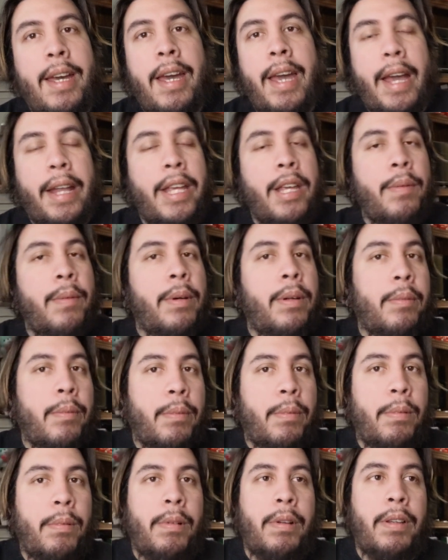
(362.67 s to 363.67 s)
And he would
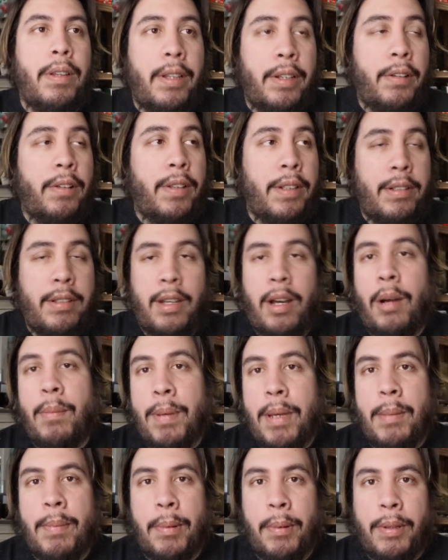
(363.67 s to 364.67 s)
re- literally tell
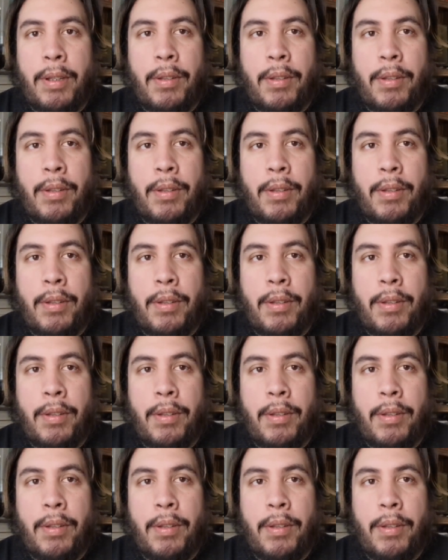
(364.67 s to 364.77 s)
people in